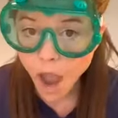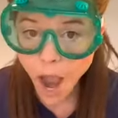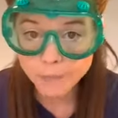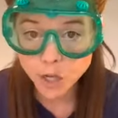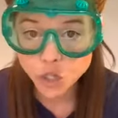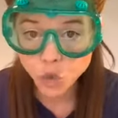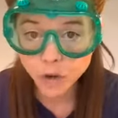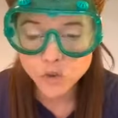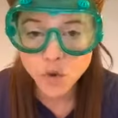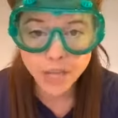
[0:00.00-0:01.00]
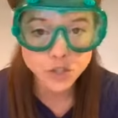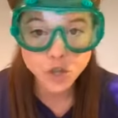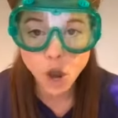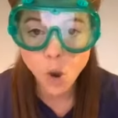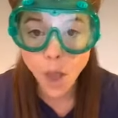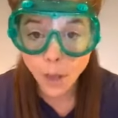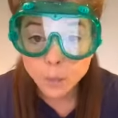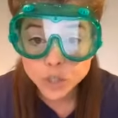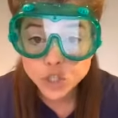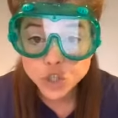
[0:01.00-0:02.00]
I'm not sure if you guys know
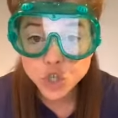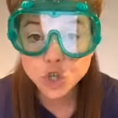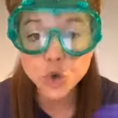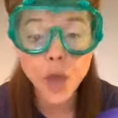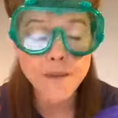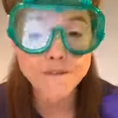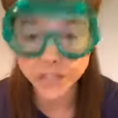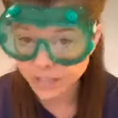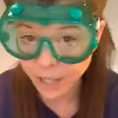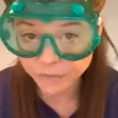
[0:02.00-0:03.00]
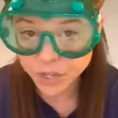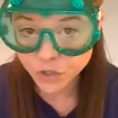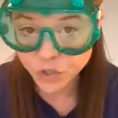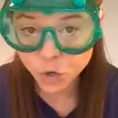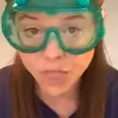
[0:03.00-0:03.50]
Elmwood Zoo and Philadelphia Zoo.